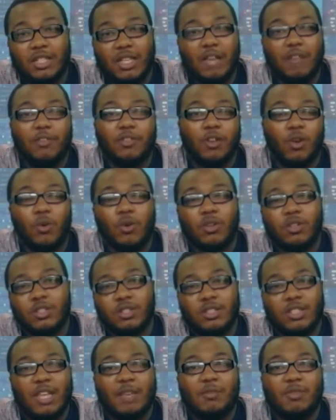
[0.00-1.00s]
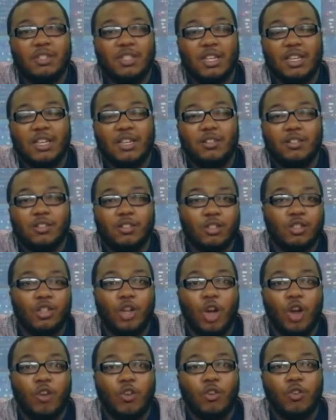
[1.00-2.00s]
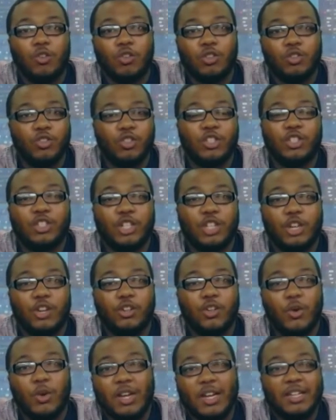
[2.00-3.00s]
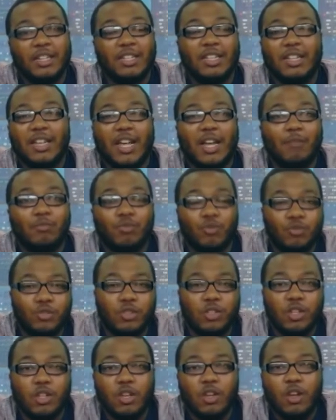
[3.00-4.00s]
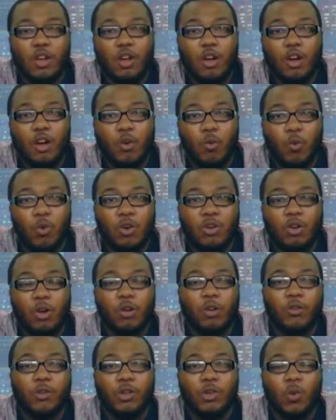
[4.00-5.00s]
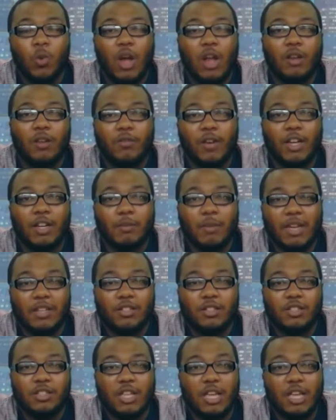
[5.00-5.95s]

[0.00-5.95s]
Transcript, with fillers: Kevin Owens, Sami Zayn, Cesaro, Chris Jericho, and Dean Ambrose uh, won all of their qualifying matches.